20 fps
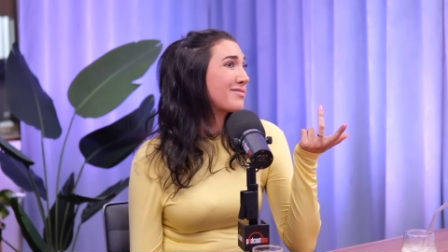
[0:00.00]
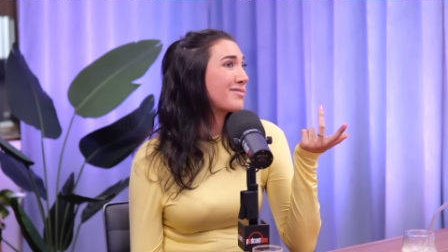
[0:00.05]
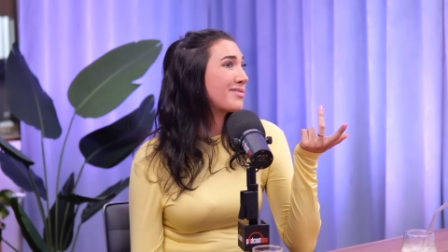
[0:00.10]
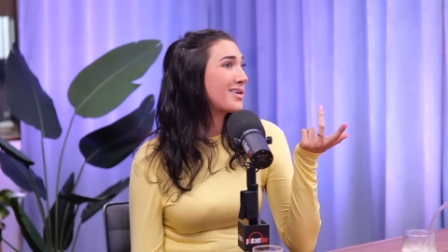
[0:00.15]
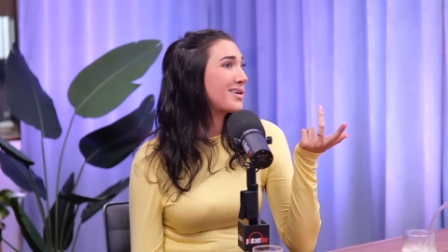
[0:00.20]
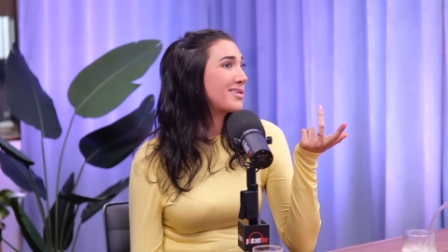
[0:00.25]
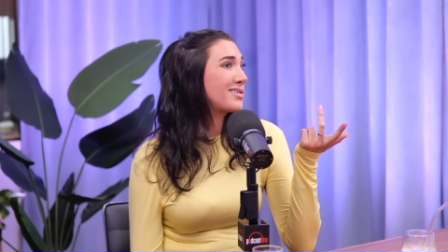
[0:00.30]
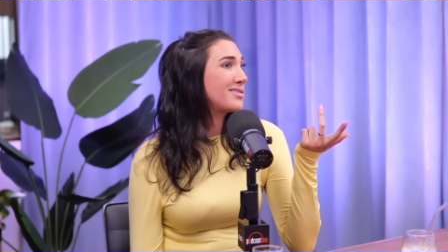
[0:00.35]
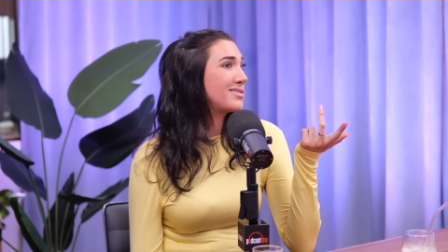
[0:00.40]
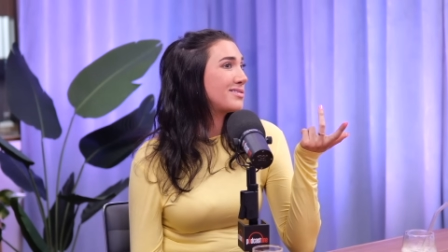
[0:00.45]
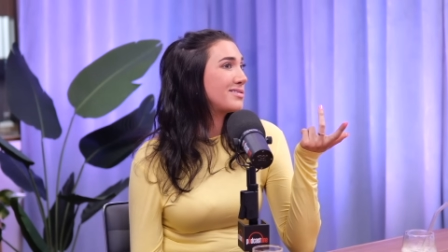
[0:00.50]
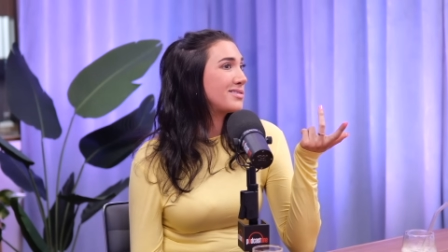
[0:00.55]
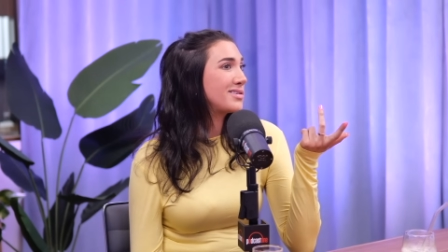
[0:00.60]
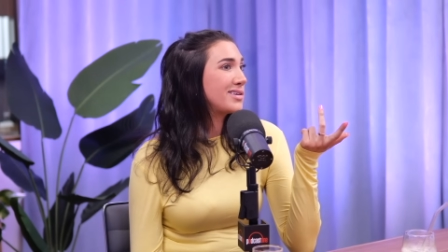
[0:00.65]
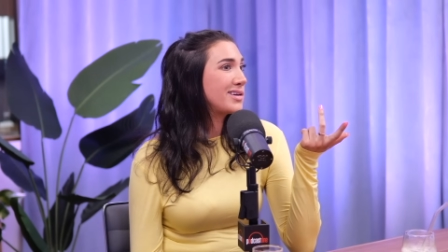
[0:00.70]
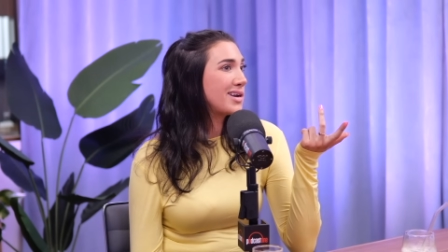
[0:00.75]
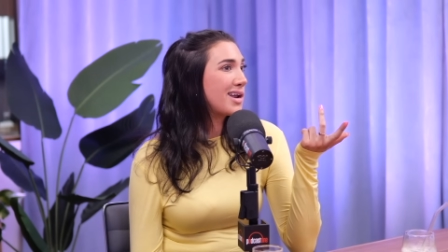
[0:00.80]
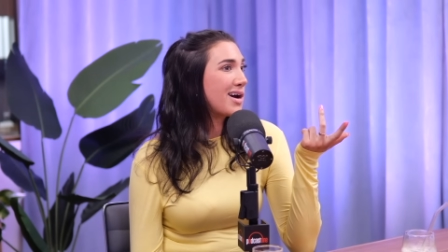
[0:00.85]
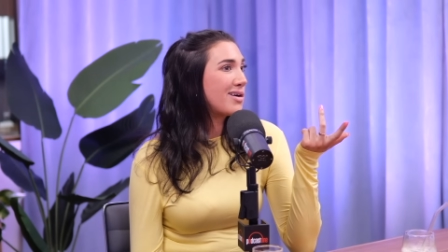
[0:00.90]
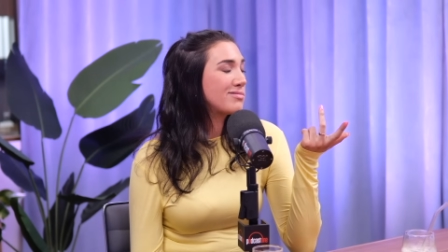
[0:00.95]
And,
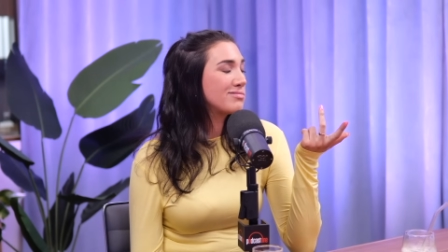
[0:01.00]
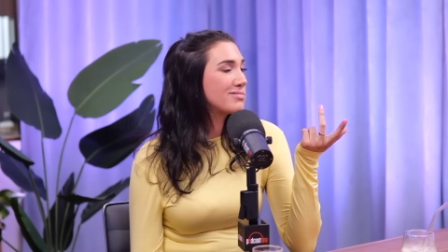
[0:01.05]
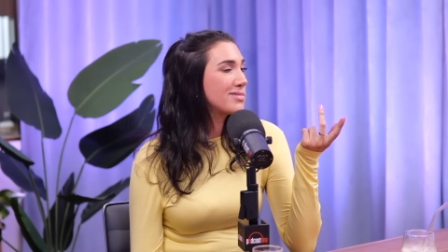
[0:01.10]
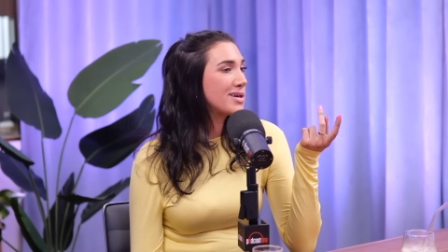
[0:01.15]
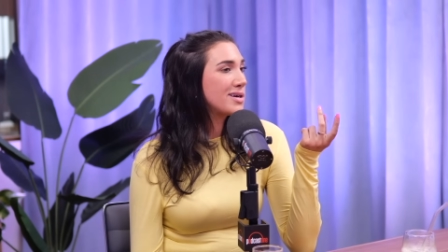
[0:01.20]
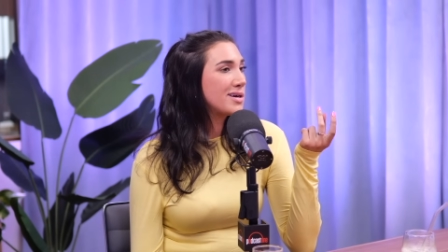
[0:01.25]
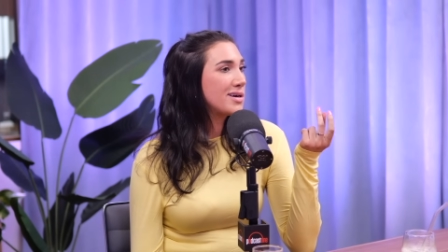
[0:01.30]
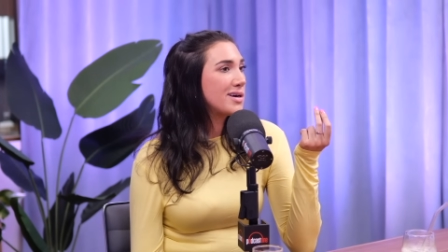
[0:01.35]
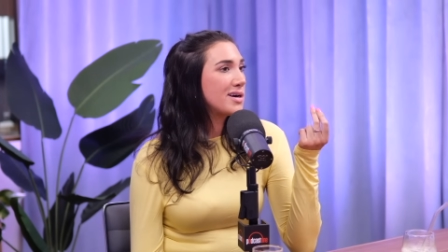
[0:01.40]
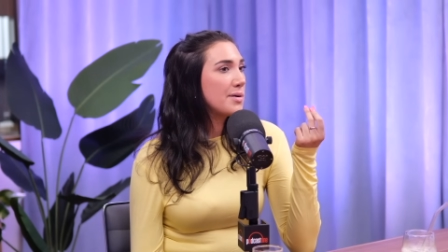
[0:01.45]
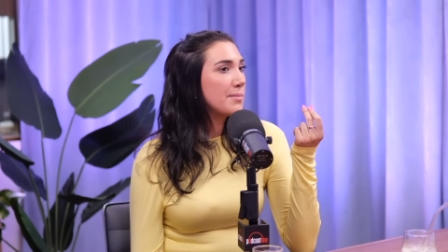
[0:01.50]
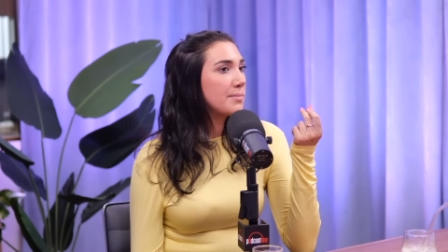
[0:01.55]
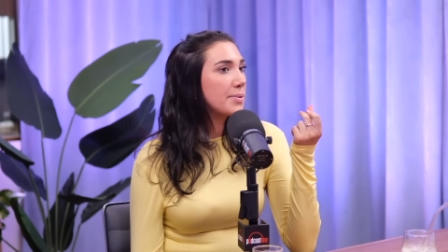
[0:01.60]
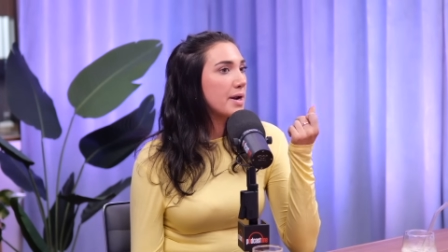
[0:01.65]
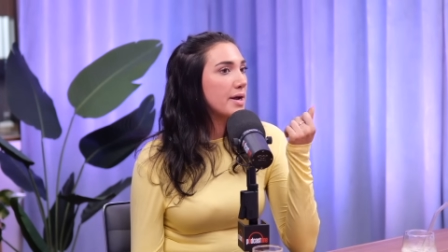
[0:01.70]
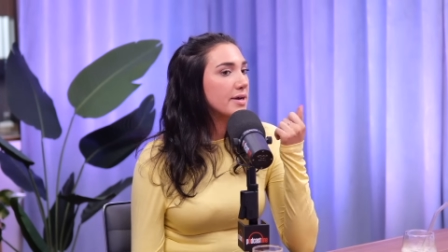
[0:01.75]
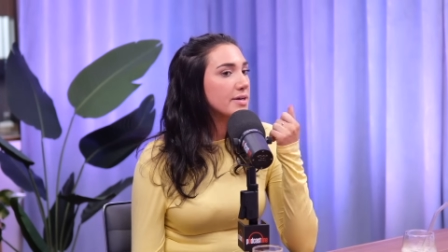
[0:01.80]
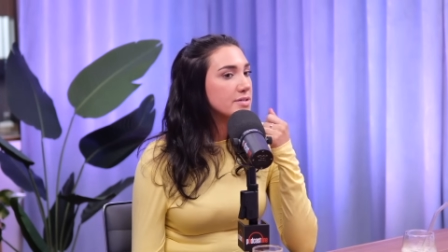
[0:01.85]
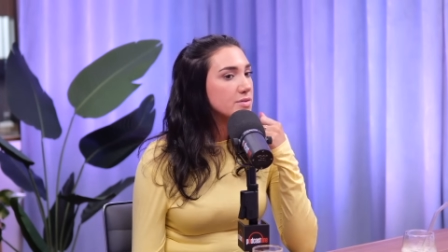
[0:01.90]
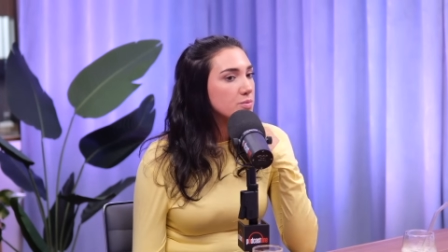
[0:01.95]
you know, but
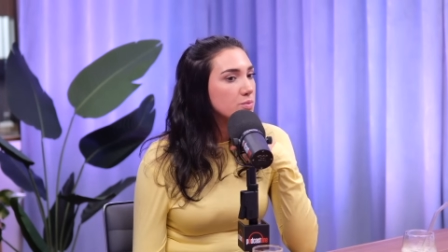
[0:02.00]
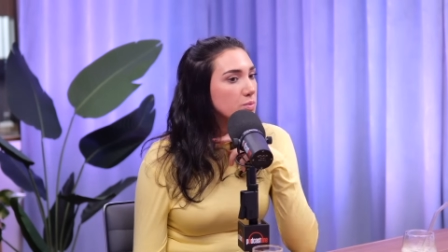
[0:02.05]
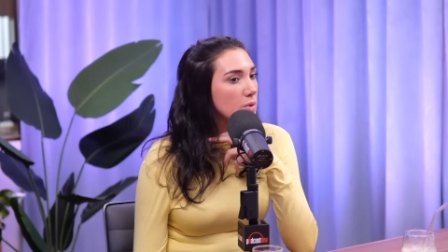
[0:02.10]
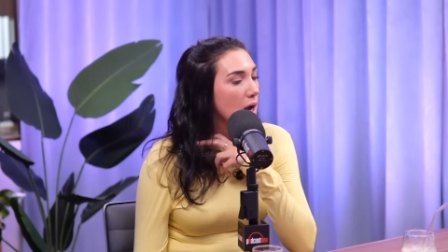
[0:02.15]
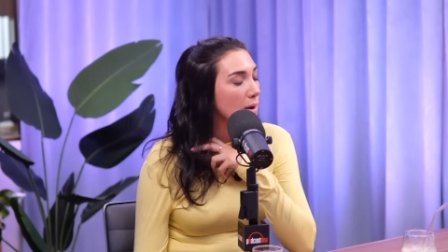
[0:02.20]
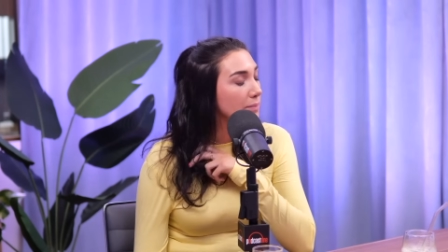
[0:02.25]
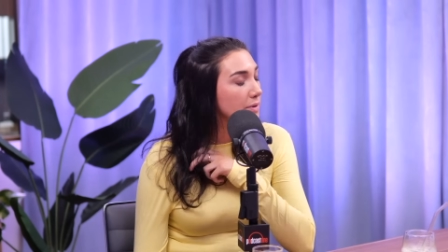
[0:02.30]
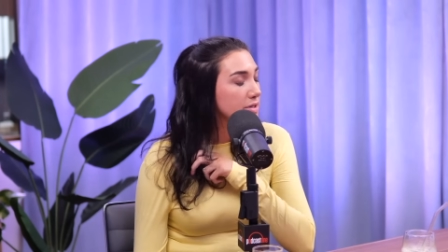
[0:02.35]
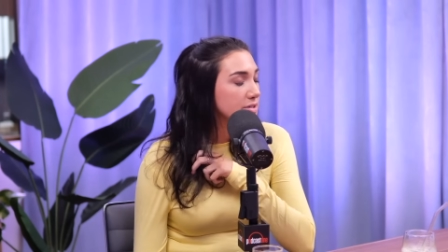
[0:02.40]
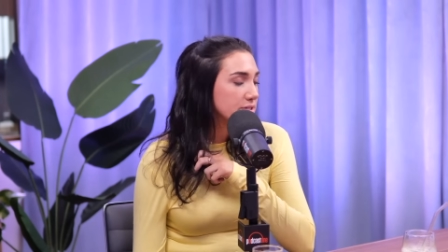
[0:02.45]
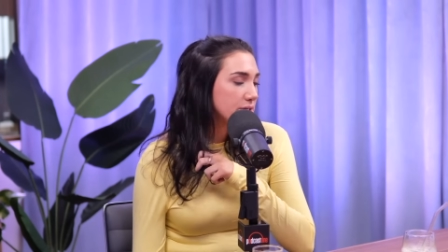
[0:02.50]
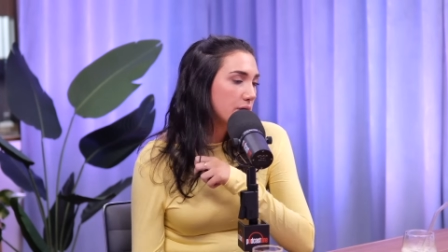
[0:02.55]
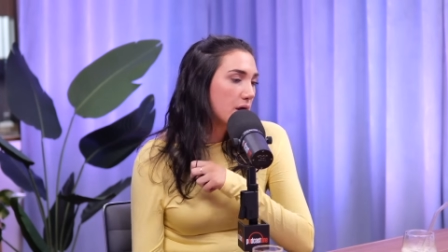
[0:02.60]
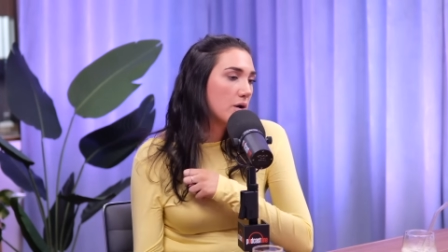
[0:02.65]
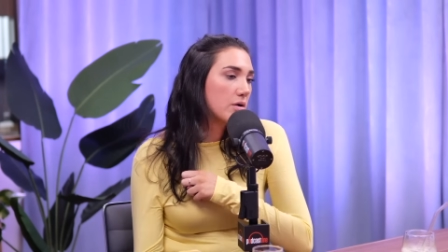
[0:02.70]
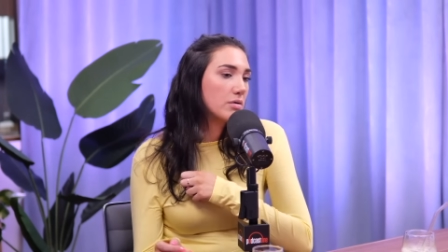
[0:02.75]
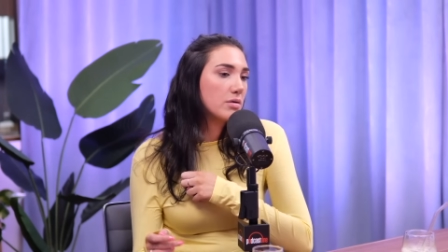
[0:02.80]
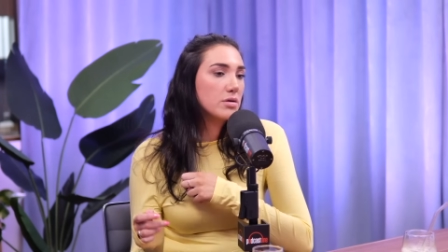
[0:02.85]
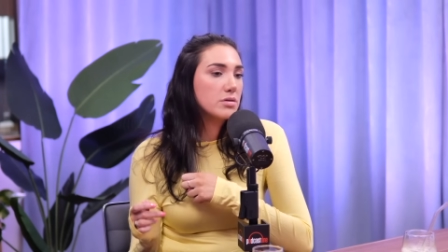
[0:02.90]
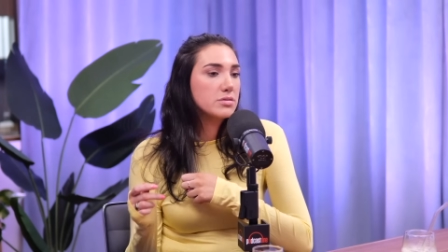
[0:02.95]
I guess I'm going to see how
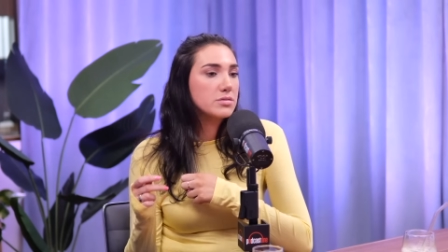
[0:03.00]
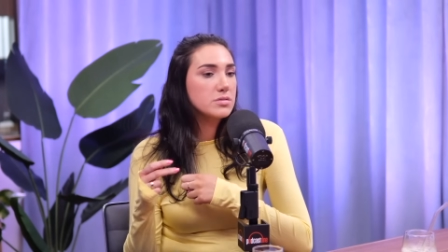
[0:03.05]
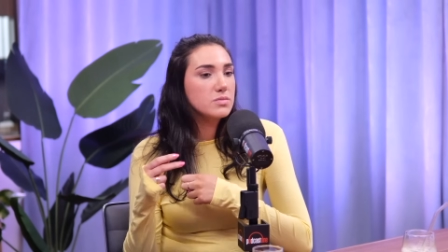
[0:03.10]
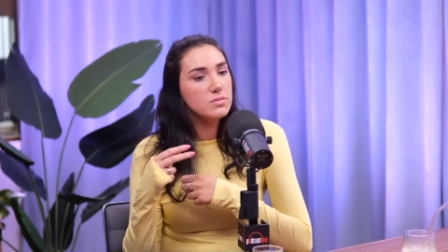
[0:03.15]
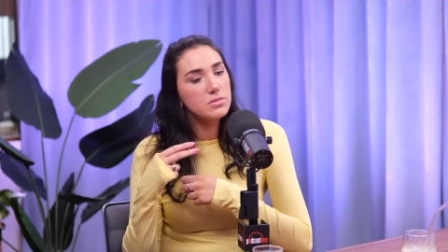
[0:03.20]
it goes.